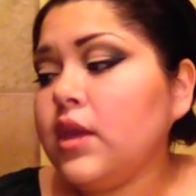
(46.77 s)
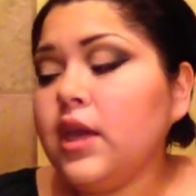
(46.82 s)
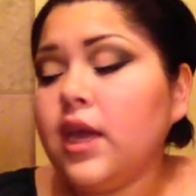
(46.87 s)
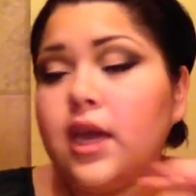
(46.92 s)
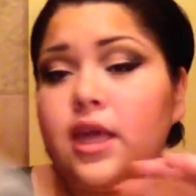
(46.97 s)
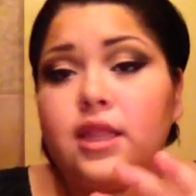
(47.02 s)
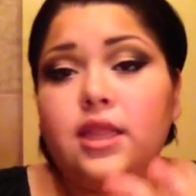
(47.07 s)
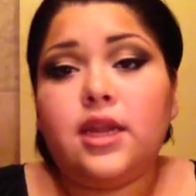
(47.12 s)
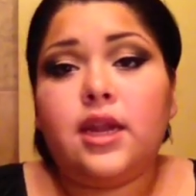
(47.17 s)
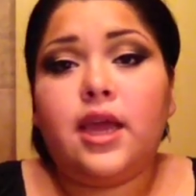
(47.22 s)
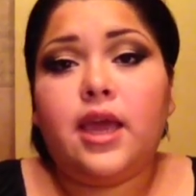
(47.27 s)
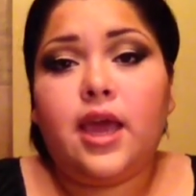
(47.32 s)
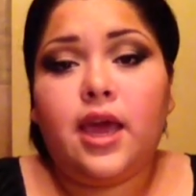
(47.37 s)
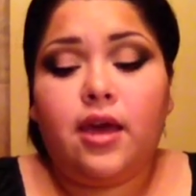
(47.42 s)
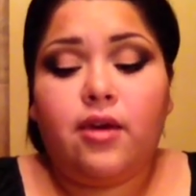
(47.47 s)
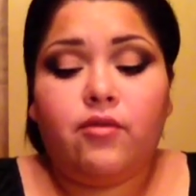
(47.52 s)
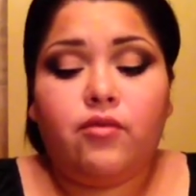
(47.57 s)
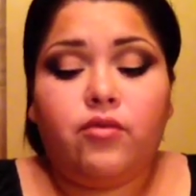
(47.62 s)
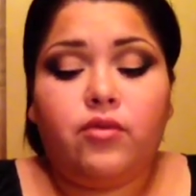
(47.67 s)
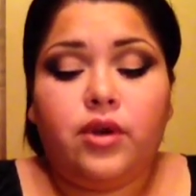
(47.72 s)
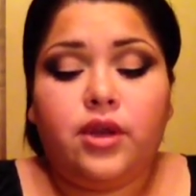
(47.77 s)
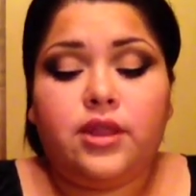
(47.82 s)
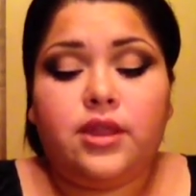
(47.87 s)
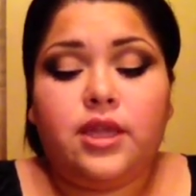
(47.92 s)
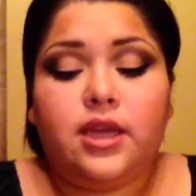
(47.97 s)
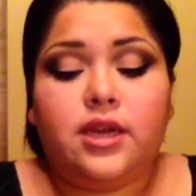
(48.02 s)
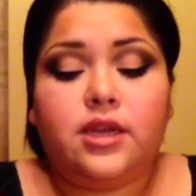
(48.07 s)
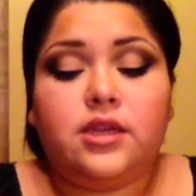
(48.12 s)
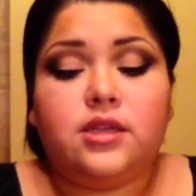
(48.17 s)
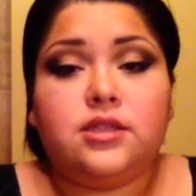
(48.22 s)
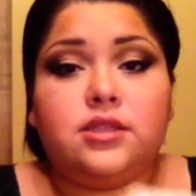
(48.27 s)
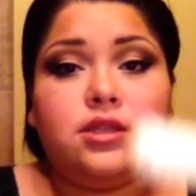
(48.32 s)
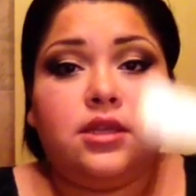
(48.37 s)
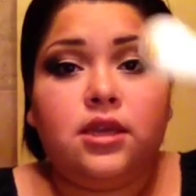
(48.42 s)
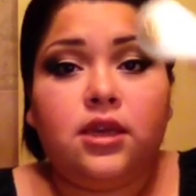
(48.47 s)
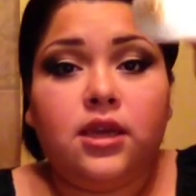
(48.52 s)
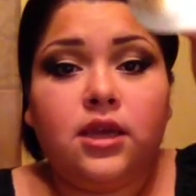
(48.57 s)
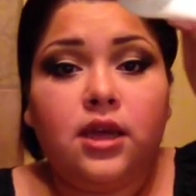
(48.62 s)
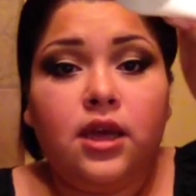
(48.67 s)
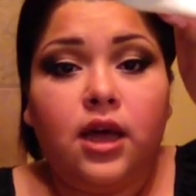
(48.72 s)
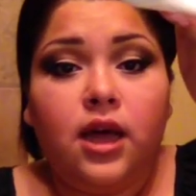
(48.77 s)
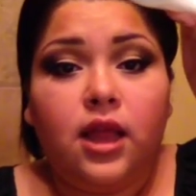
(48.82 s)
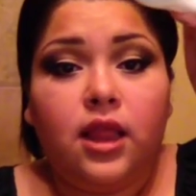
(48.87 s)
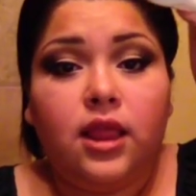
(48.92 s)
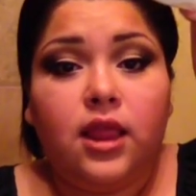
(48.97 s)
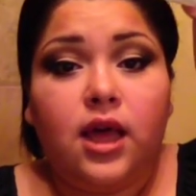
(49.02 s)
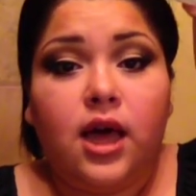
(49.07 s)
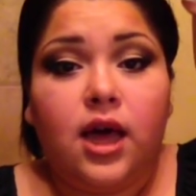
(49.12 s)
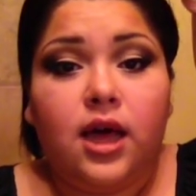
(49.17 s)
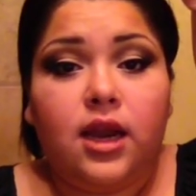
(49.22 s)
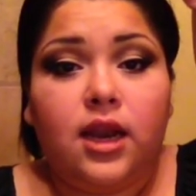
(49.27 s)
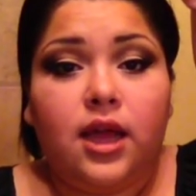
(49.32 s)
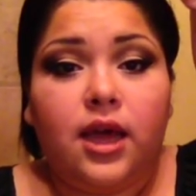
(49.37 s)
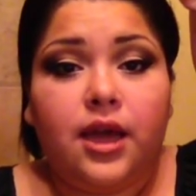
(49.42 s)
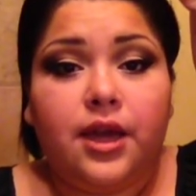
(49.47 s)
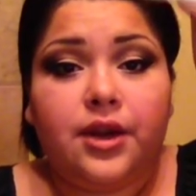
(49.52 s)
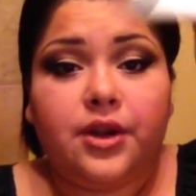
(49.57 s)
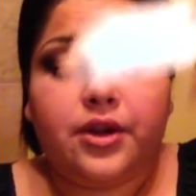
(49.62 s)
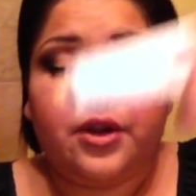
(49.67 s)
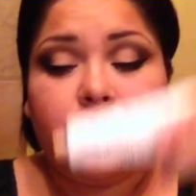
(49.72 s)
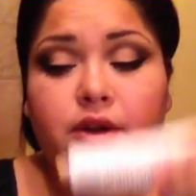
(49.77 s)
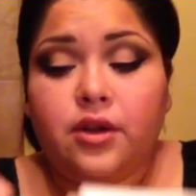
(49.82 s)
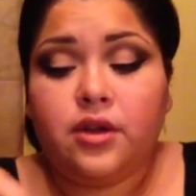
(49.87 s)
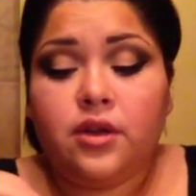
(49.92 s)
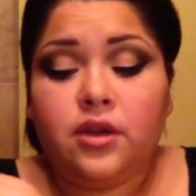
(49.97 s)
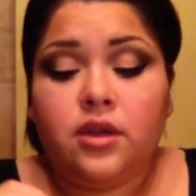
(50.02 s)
and then I have one that is a lot lighter.